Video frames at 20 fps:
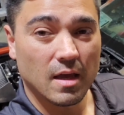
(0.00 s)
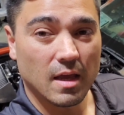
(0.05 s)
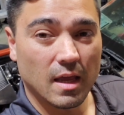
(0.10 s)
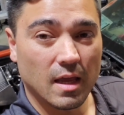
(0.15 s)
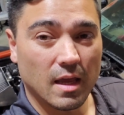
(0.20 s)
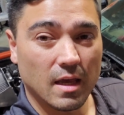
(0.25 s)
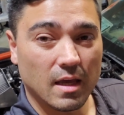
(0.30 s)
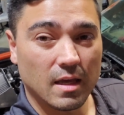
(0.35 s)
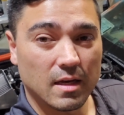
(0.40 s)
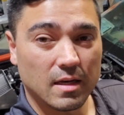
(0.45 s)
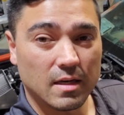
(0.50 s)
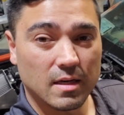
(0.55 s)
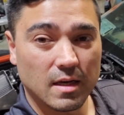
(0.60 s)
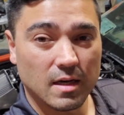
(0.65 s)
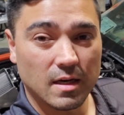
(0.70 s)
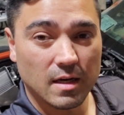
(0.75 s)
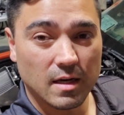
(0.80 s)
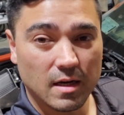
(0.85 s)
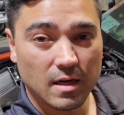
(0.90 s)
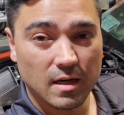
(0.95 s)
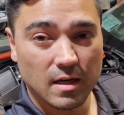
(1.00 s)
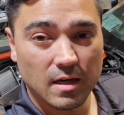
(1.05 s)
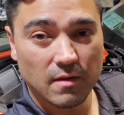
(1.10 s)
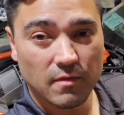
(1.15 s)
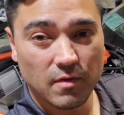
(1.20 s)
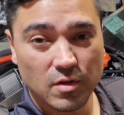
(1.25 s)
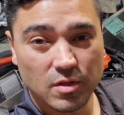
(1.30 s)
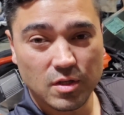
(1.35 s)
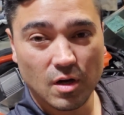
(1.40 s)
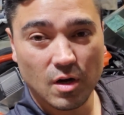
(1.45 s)
And
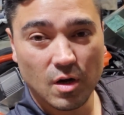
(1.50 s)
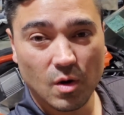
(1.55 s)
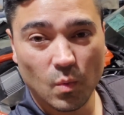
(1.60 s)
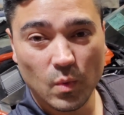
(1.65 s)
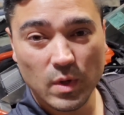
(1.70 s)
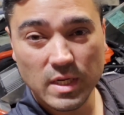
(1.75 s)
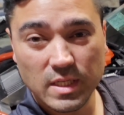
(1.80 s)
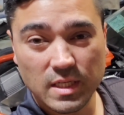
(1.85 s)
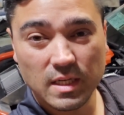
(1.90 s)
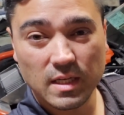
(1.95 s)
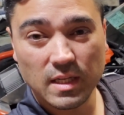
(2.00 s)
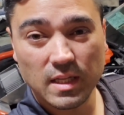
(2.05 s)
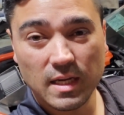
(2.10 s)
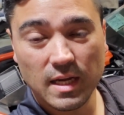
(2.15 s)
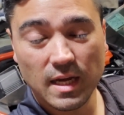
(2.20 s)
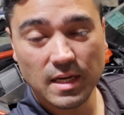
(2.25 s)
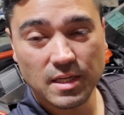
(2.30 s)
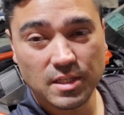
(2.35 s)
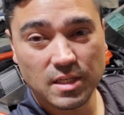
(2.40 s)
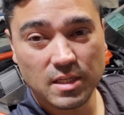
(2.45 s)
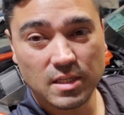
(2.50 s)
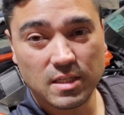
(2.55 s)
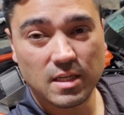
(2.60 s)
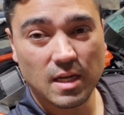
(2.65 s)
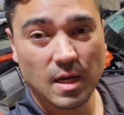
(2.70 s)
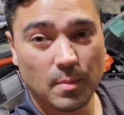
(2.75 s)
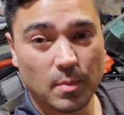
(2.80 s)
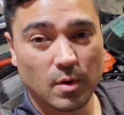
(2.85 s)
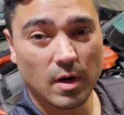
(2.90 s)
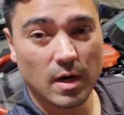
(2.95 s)
if you saw recently, I just
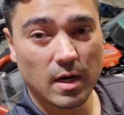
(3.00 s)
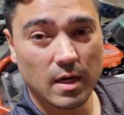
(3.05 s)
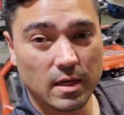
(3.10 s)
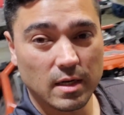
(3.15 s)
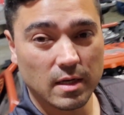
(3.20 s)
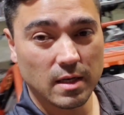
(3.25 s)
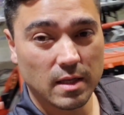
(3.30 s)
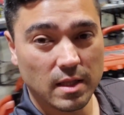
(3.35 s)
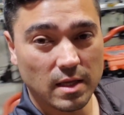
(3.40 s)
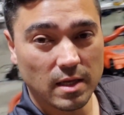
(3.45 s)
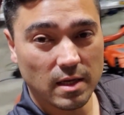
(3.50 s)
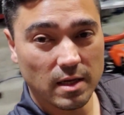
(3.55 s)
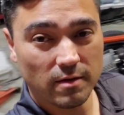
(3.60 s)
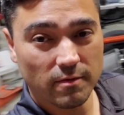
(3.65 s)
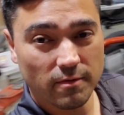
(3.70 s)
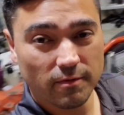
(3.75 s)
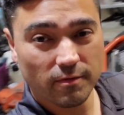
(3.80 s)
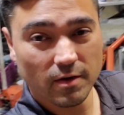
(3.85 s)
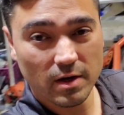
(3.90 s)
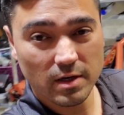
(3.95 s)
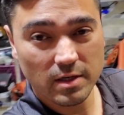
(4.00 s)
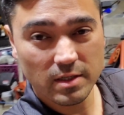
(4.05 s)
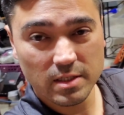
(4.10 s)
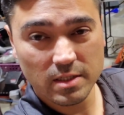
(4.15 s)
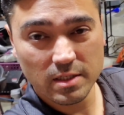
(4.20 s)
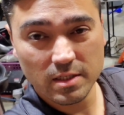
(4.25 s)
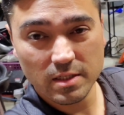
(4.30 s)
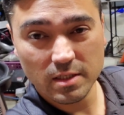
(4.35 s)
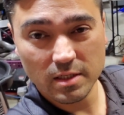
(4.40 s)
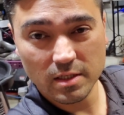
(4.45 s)
upgraded the
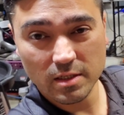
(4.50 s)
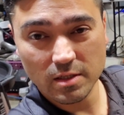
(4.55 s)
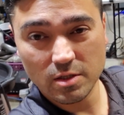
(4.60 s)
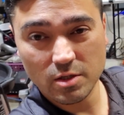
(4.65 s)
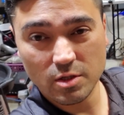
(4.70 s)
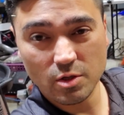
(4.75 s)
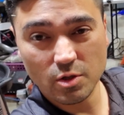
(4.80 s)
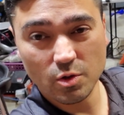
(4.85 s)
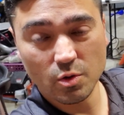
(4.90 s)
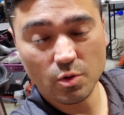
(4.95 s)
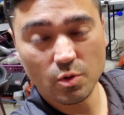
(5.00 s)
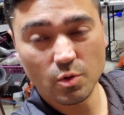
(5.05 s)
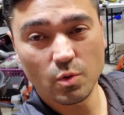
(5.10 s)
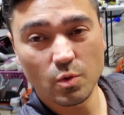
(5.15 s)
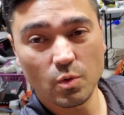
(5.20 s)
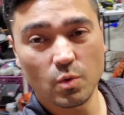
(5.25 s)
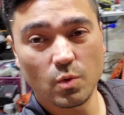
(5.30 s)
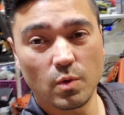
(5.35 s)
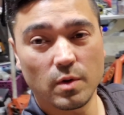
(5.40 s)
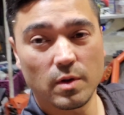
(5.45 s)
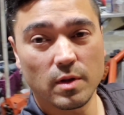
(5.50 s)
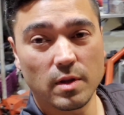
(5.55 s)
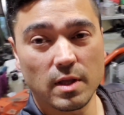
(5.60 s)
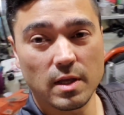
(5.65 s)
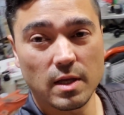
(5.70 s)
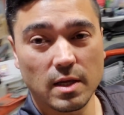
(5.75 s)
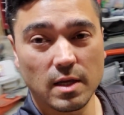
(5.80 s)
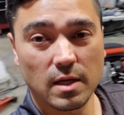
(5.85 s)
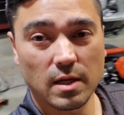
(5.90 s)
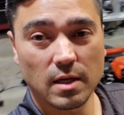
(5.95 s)
fronts to
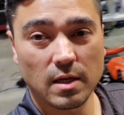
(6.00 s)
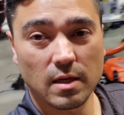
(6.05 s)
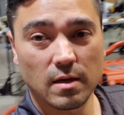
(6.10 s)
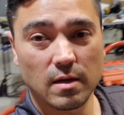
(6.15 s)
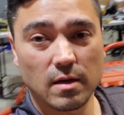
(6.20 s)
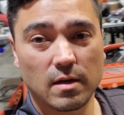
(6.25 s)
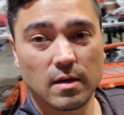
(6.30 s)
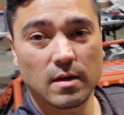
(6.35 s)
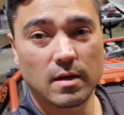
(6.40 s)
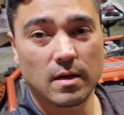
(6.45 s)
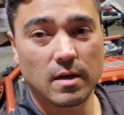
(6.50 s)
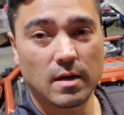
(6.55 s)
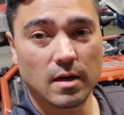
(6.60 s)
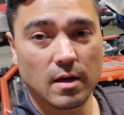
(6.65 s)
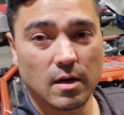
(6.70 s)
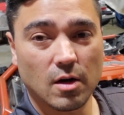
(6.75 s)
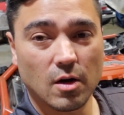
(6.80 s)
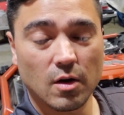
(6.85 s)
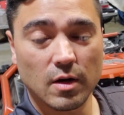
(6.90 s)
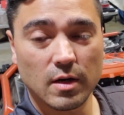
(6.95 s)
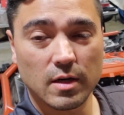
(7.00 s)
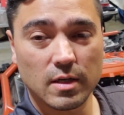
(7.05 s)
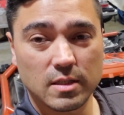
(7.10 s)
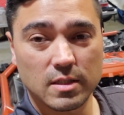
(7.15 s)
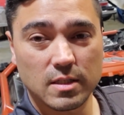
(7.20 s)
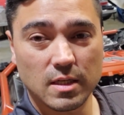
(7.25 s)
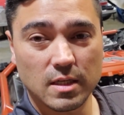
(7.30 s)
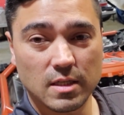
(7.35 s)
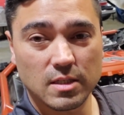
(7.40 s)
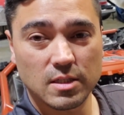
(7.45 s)
the current
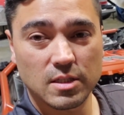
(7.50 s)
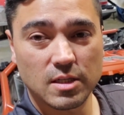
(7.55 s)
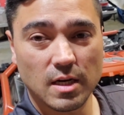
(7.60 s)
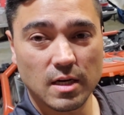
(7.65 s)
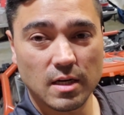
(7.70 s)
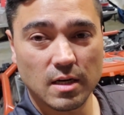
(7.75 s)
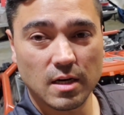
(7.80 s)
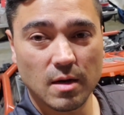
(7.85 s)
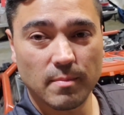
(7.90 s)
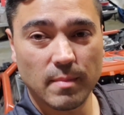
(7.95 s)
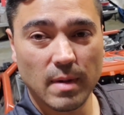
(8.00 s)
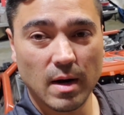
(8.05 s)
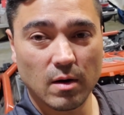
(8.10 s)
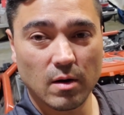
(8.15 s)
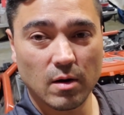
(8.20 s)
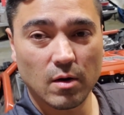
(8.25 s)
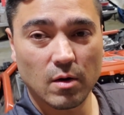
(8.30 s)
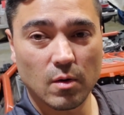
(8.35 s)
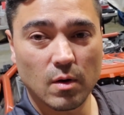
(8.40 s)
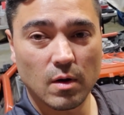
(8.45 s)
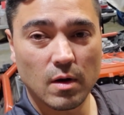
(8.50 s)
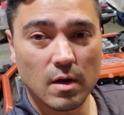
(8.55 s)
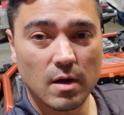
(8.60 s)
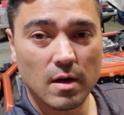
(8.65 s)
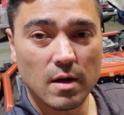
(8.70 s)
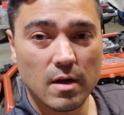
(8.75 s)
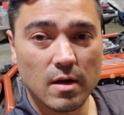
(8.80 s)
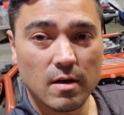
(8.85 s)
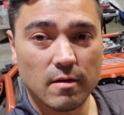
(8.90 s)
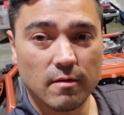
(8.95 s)
6th gen Camaro
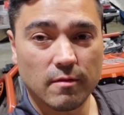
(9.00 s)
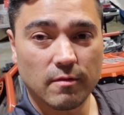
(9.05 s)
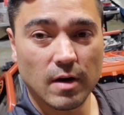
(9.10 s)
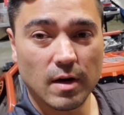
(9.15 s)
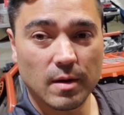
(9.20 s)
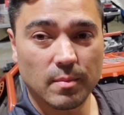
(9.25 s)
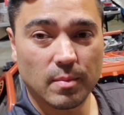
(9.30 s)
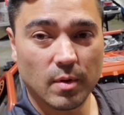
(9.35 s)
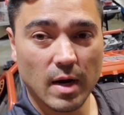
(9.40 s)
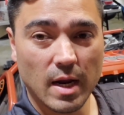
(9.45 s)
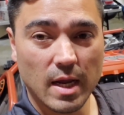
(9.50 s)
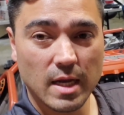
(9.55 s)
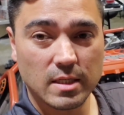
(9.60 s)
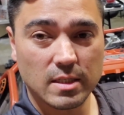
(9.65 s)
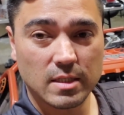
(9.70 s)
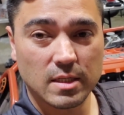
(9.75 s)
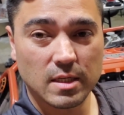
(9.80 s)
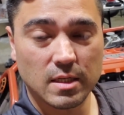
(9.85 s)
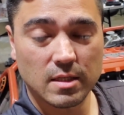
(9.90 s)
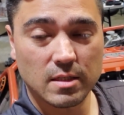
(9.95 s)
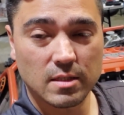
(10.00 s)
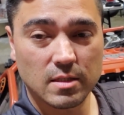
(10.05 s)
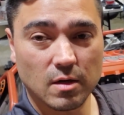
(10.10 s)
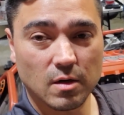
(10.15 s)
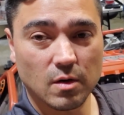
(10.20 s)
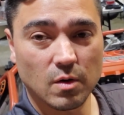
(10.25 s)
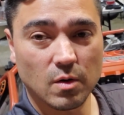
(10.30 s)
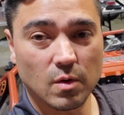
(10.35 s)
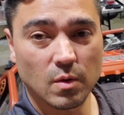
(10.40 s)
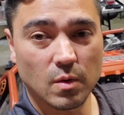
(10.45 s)
front brakes.
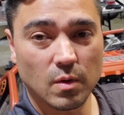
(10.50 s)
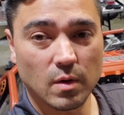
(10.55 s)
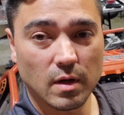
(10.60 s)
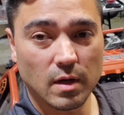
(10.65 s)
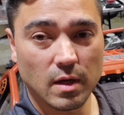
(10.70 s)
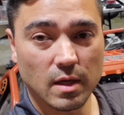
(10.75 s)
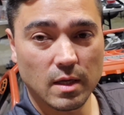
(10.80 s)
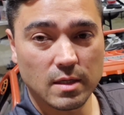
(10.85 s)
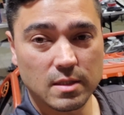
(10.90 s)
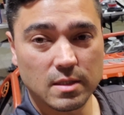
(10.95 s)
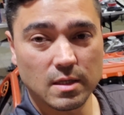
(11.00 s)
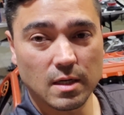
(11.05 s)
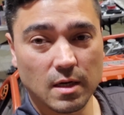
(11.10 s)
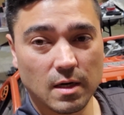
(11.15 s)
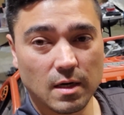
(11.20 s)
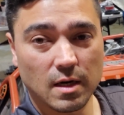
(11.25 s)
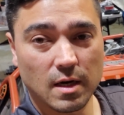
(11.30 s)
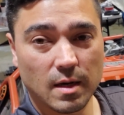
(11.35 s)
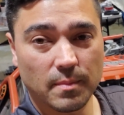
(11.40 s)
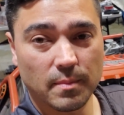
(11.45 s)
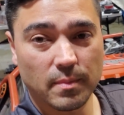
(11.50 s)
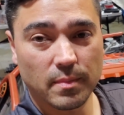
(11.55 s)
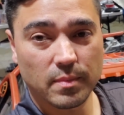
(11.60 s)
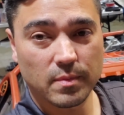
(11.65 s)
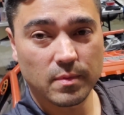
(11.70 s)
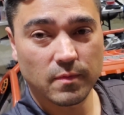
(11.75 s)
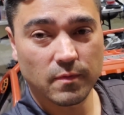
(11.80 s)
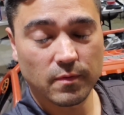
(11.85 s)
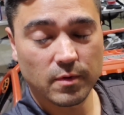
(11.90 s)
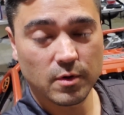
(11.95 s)
So it's up
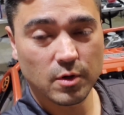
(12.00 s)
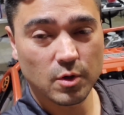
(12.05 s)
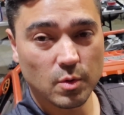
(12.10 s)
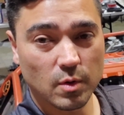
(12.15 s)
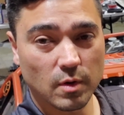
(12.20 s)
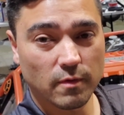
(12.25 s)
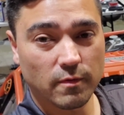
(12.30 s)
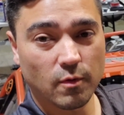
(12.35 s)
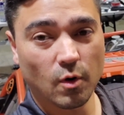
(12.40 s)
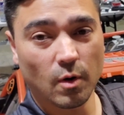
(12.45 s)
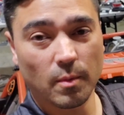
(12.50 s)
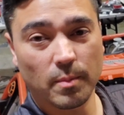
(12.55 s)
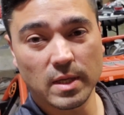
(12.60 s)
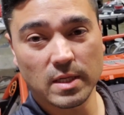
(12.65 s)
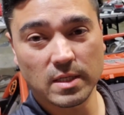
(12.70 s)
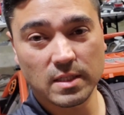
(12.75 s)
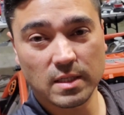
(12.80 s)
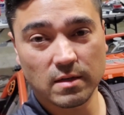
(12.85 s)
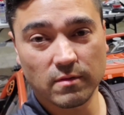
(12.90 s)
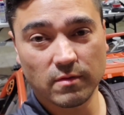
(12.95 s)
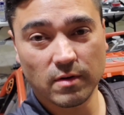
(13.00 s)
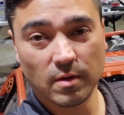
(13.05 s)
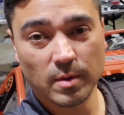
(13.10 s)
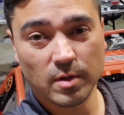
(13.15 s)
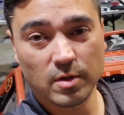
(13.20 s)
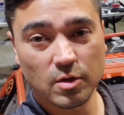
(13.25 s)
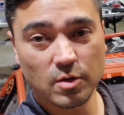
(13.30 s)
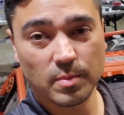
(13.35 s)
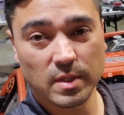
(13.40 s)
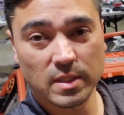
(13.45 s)
to a 4-piston
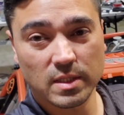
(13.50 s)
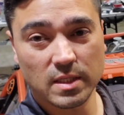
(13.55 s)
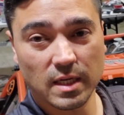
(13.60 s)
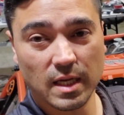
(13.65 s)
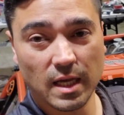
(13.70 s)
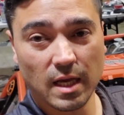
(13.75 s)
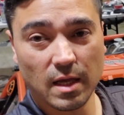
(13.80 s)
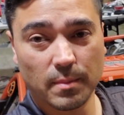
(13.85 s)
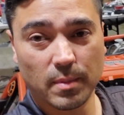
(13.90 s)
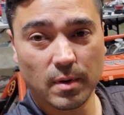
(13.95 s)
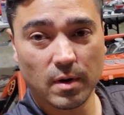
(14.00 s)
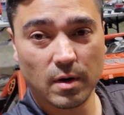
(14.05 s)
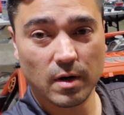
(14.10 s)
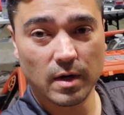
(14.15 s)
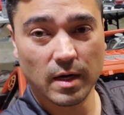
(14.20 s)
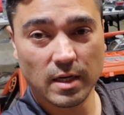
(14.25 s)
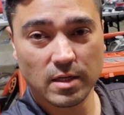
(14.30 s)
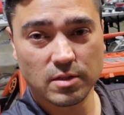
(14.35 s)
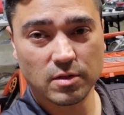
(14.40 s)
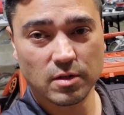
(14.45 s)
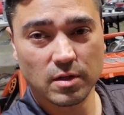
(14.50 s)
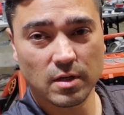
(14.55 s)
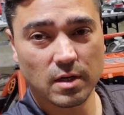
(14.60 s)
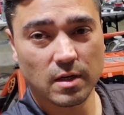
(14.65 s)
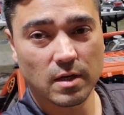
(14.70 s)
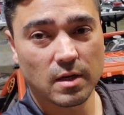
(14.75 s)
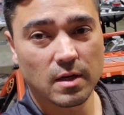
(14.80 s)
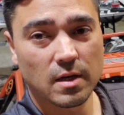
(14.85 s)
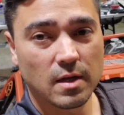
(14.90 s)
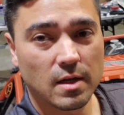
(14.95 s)
from a 2-piston caliper, an extra,